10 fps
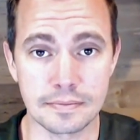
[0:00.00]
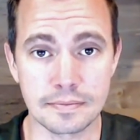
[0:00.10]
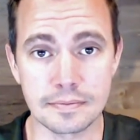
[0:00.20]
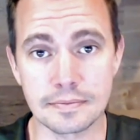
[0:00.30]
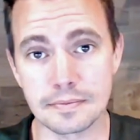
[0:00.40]

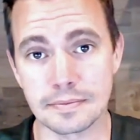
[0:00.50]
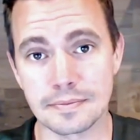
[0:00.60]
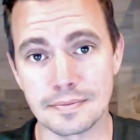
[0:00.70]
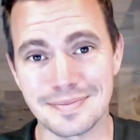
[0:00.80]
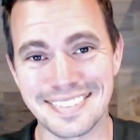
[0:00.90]

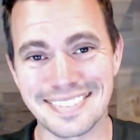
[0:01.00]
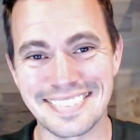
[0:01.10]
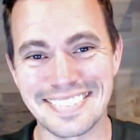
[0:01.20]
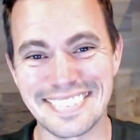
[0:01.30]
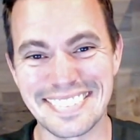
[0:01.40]

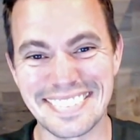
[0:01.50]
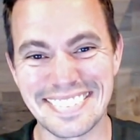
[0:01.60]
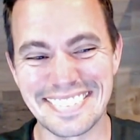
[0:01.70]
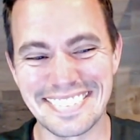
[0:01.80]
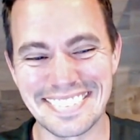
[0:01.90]

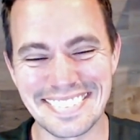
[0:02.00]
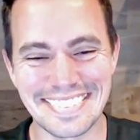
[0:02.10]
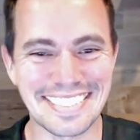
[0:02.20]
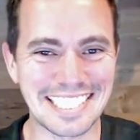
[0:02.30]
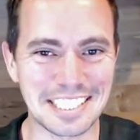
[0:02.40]

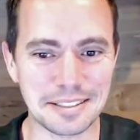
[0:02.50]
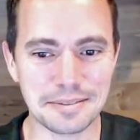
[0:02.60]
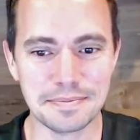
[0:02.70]
[no speech]